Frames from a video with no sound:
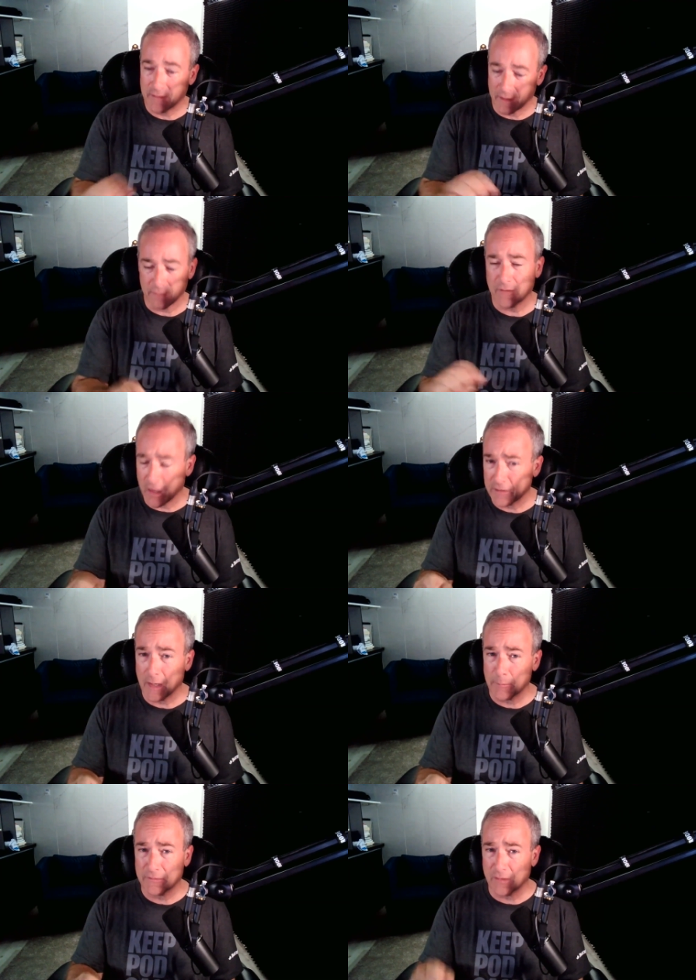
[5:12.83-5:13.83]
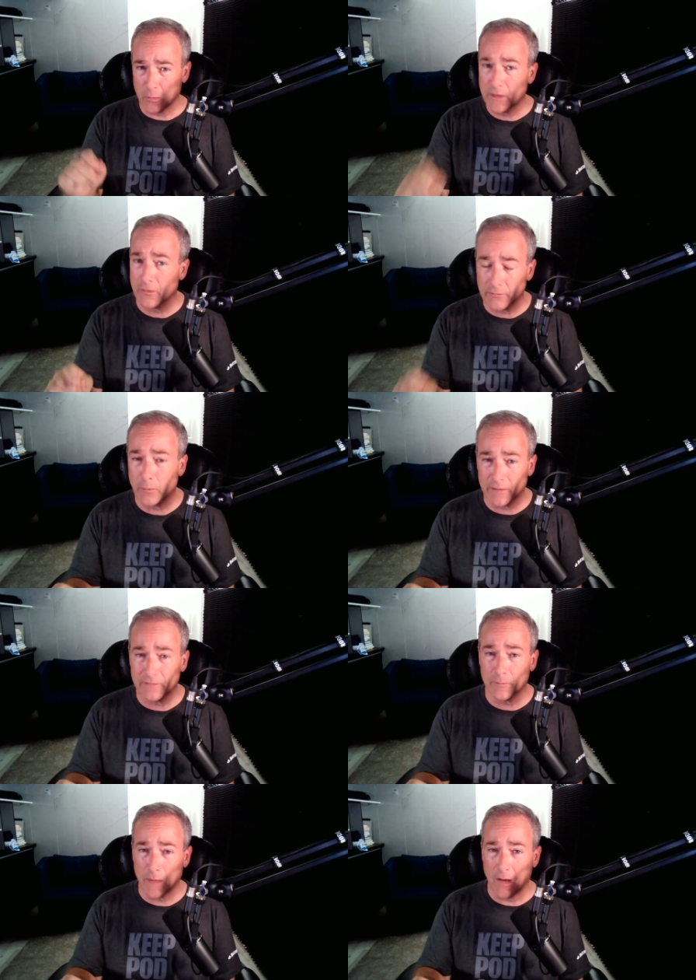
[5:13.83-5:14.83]
that you've got an episode, here's what
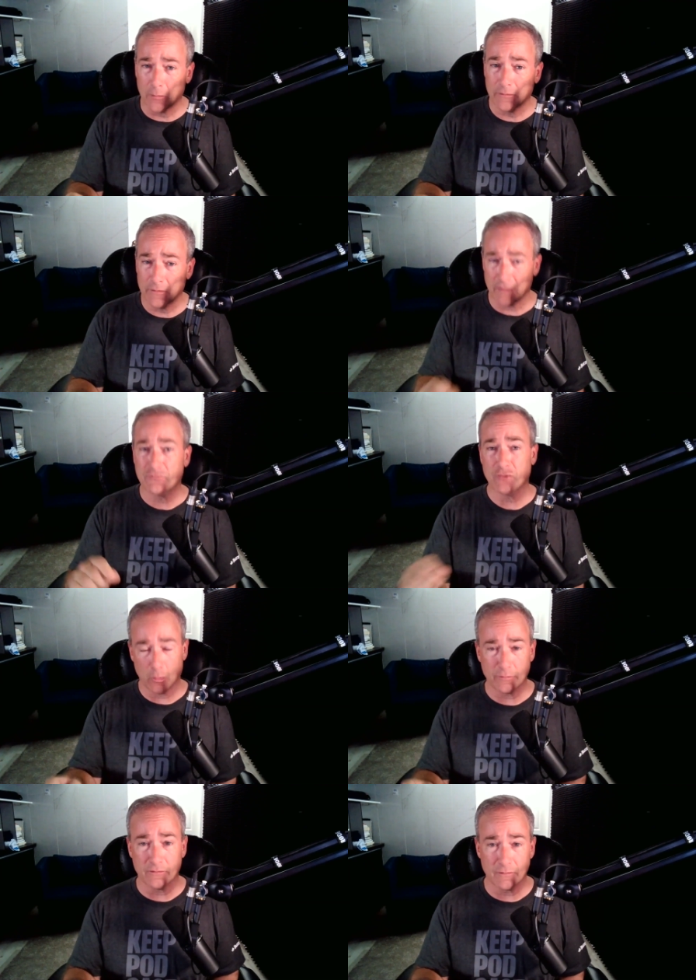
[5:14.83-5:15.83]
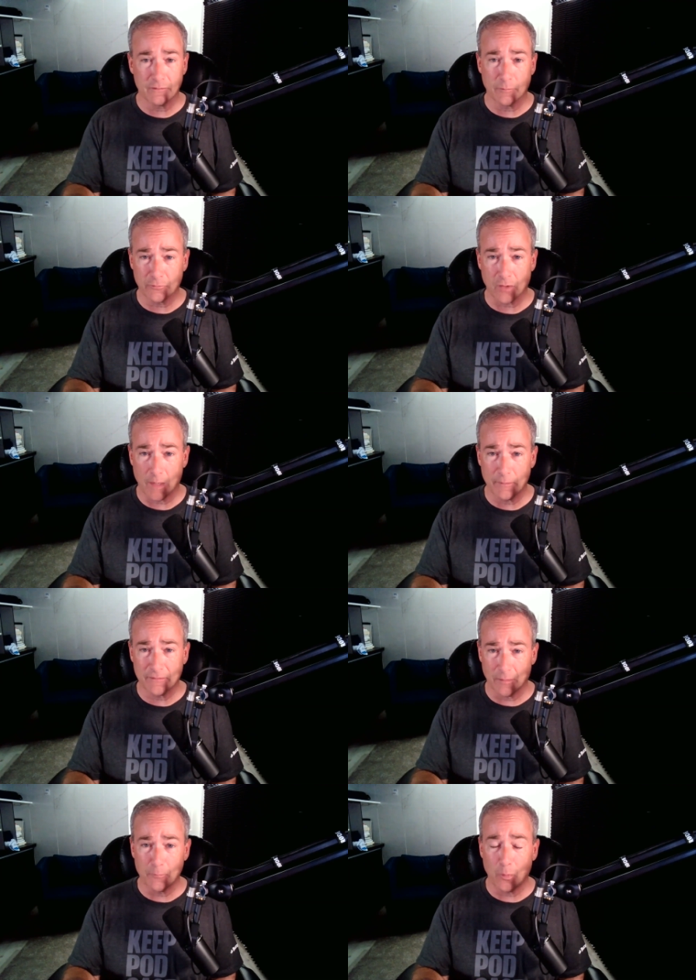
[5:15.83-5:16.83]
it's about, they've chosen to subscribe at
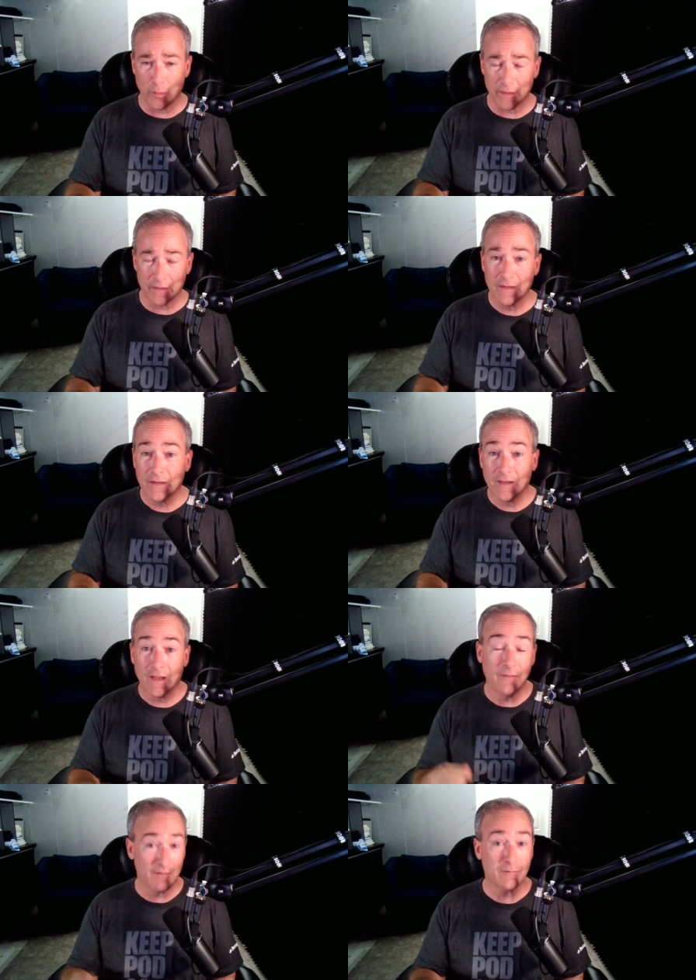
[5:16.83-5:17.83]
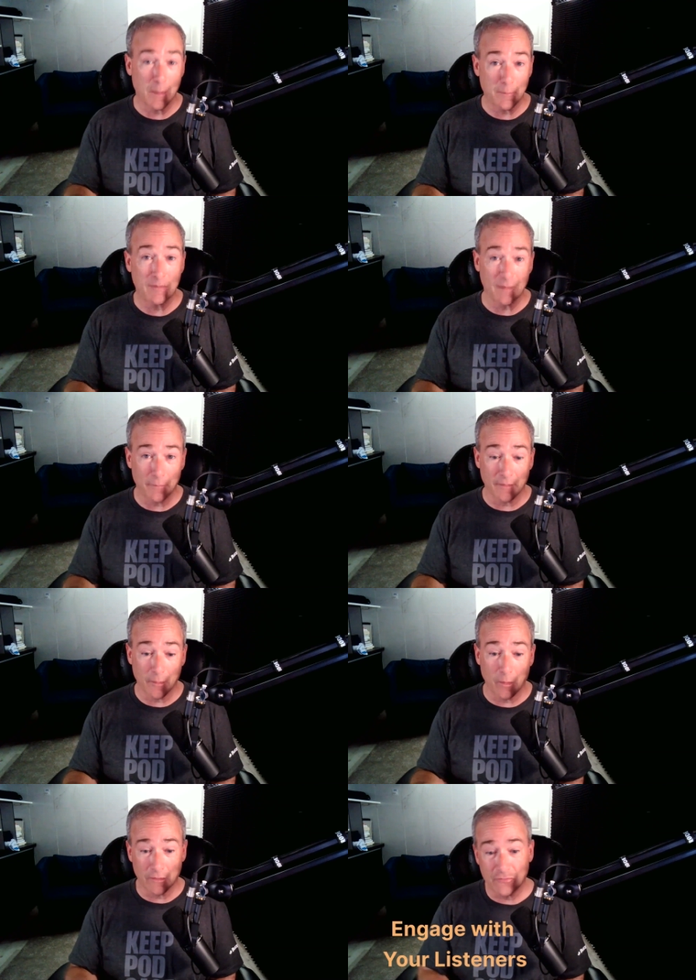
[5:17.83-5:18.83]
some point, and this might be something they
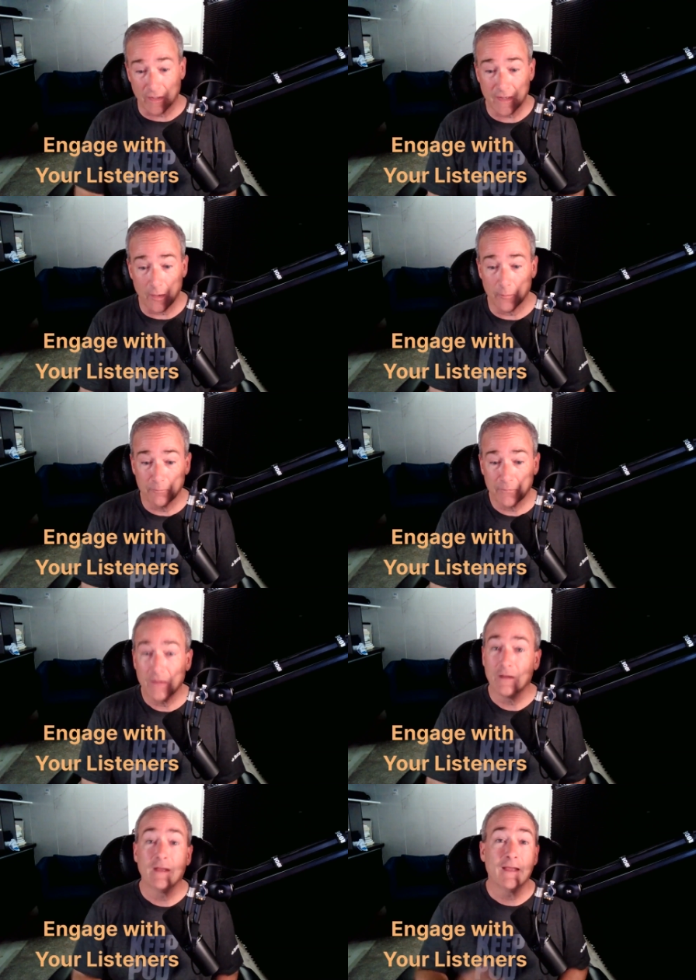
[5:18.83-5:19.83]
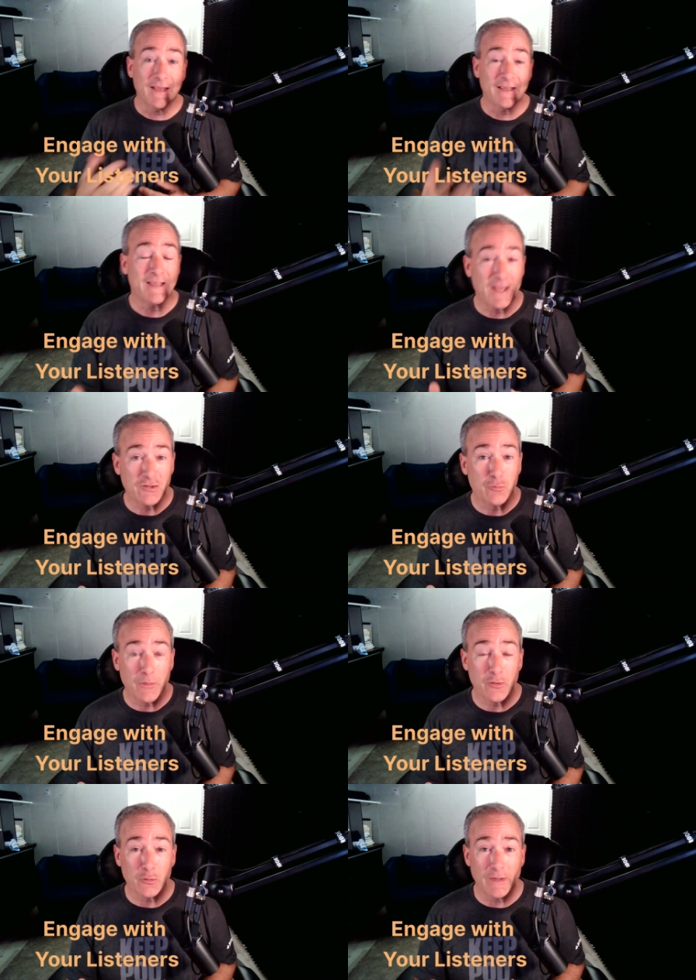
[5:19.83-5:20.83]
want to check out. Engage
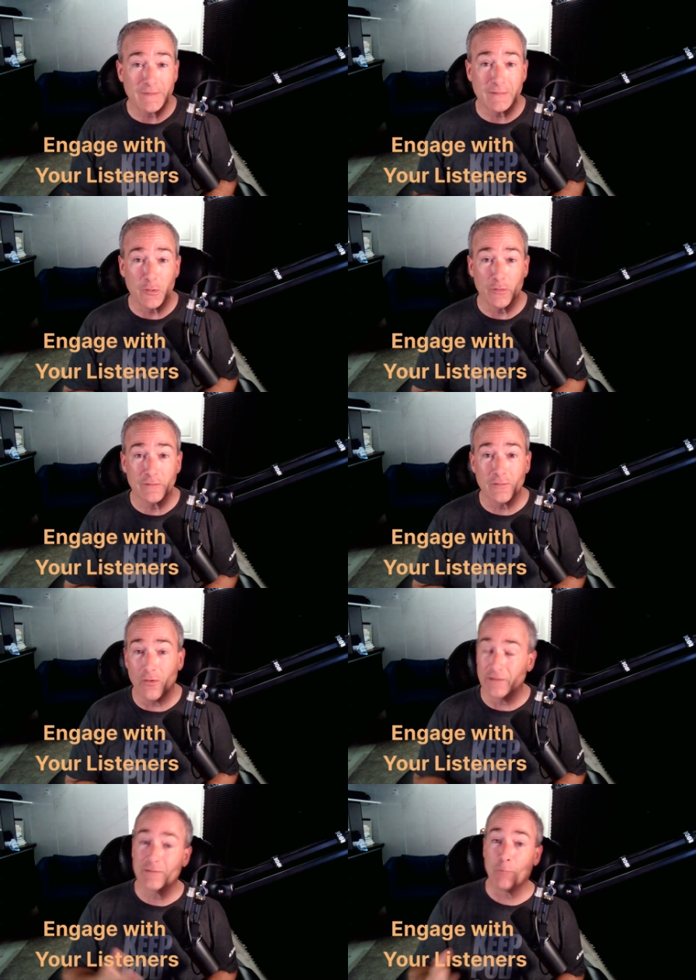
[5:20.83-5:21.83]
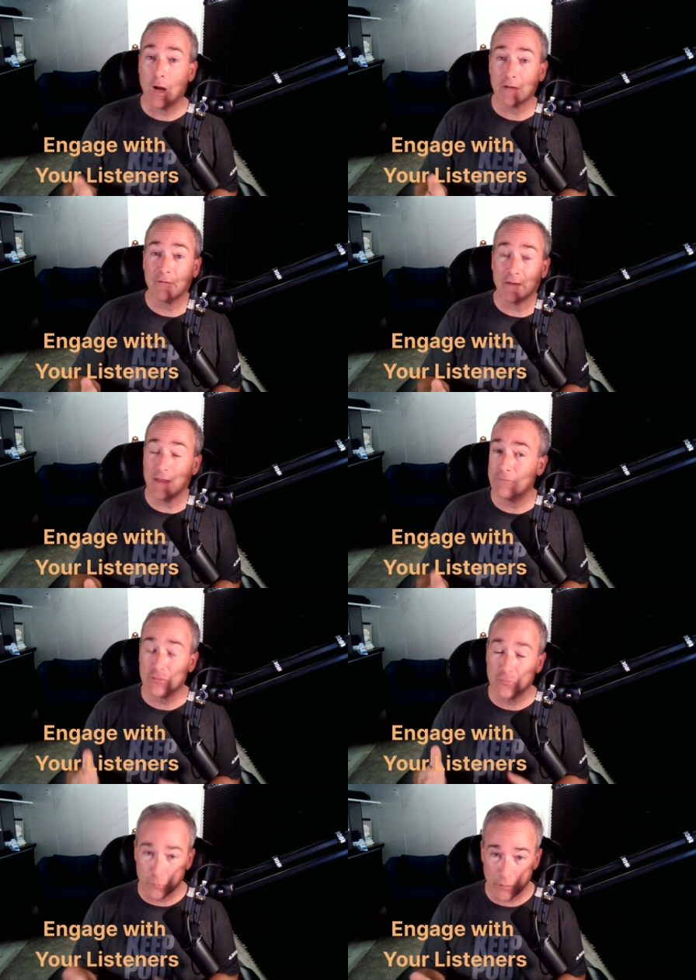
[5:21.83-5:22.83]
with your listeners. On Spotify, they have a
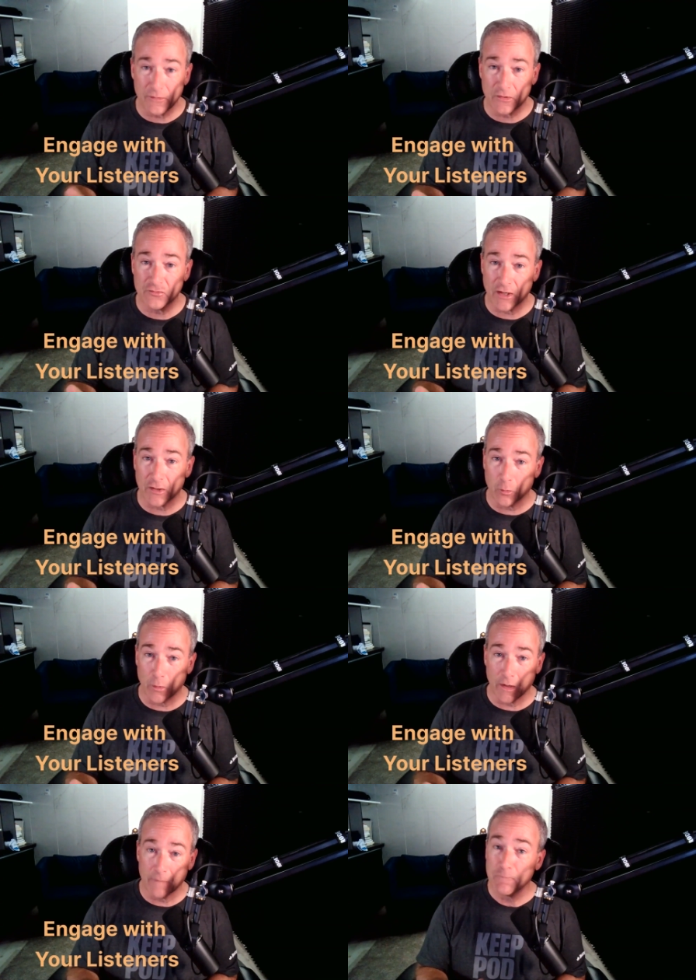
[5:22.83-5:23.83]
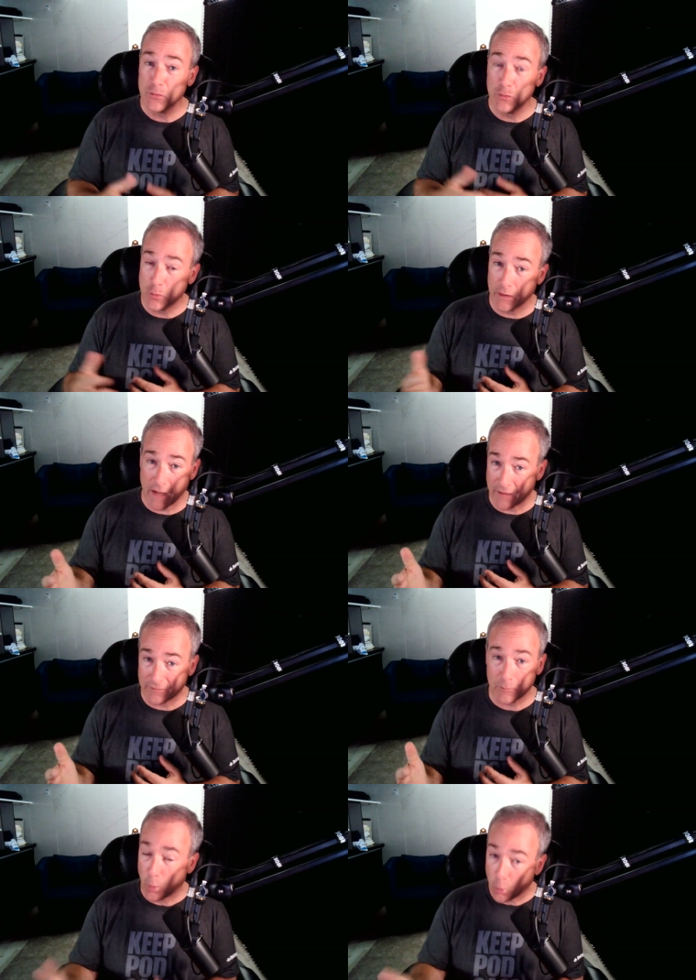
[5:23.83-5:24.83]
terrific channel where you can
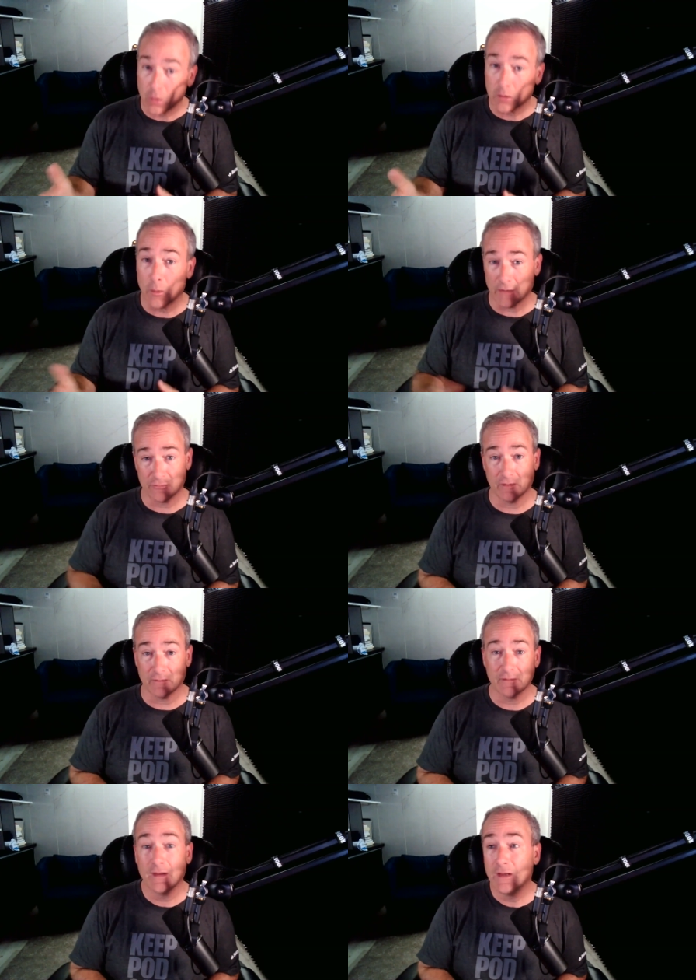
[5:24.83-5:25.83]
ask poll questions.